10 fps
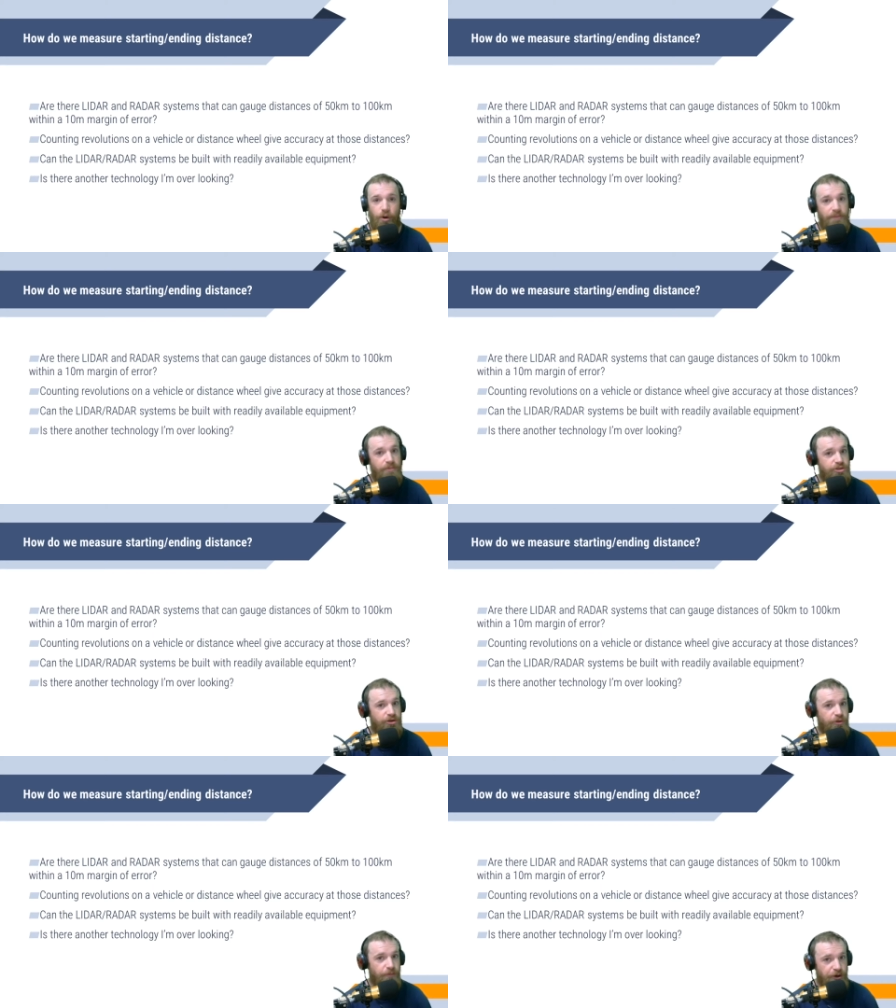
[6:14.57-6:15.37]
I'd much
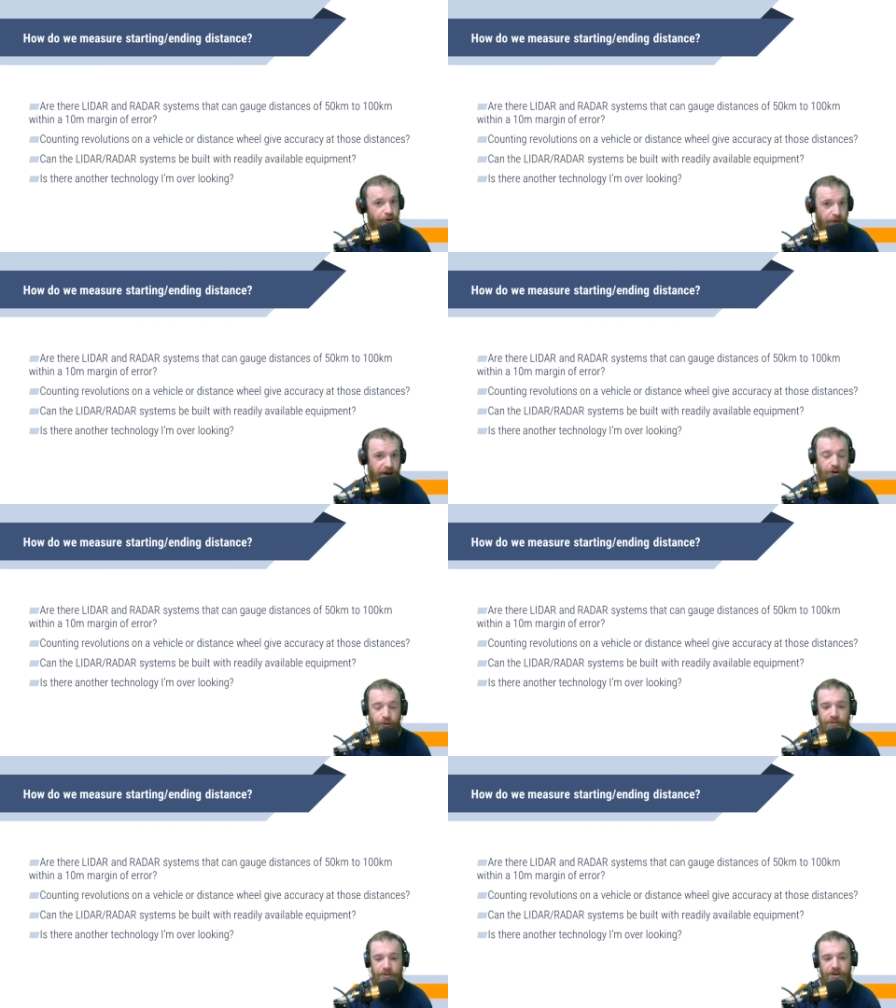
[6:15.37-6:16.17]
rather build my
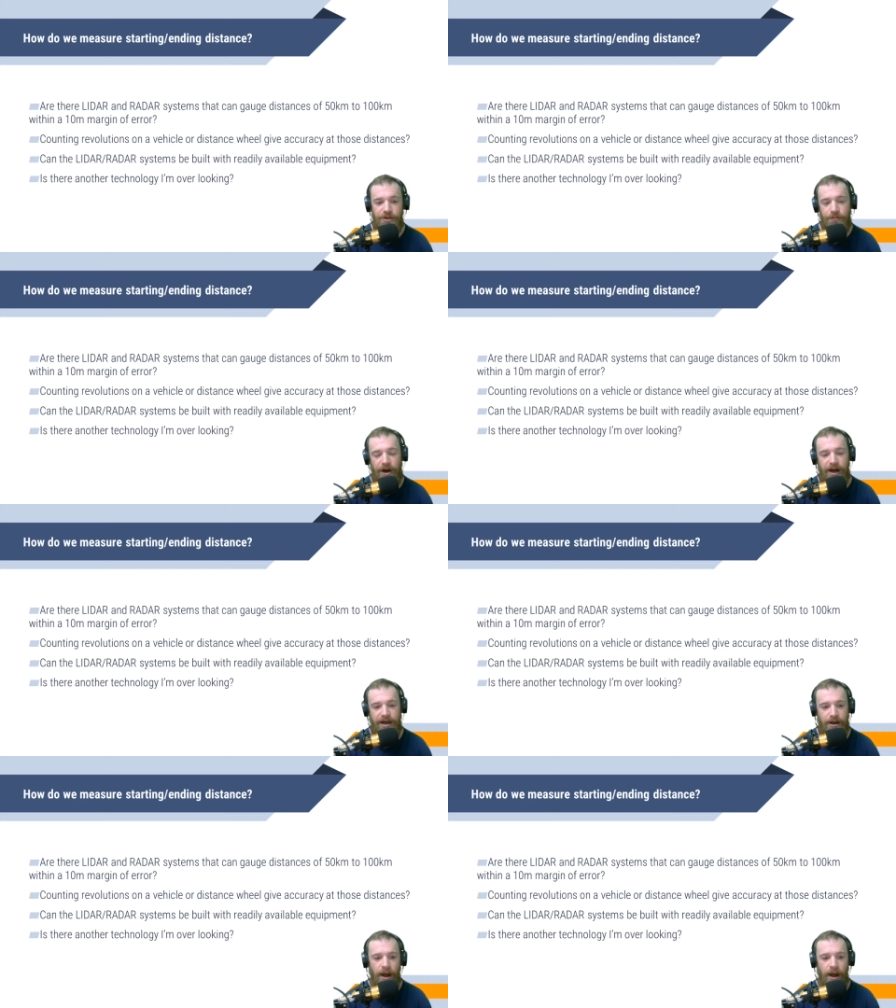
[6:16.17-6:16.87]
equipment than buy it.